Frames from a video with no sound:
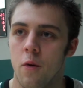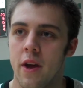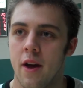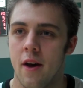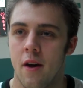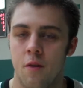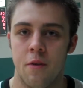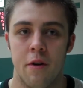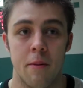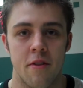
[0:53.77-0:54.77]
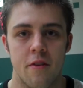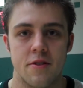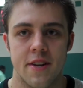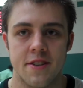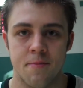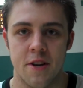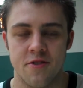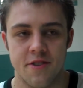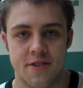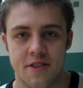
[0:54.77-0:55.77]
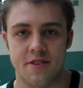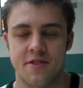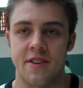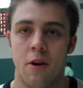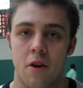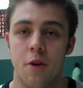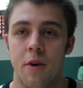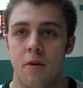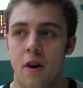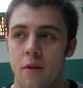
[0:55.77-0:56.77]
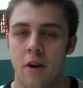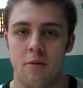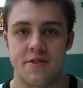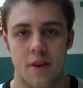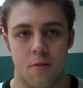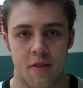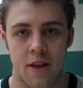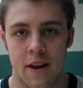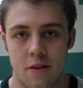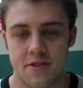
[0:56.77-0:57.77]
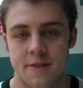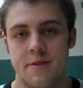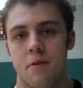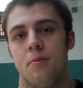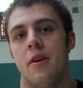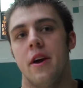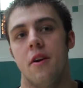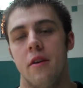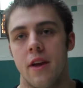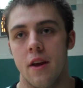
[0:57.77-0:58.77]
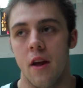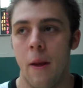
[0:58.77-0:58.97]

We, uh, we were able to use that as a measuring stick to see how good we were. You know, we stuck with a lot of those teams that we played early,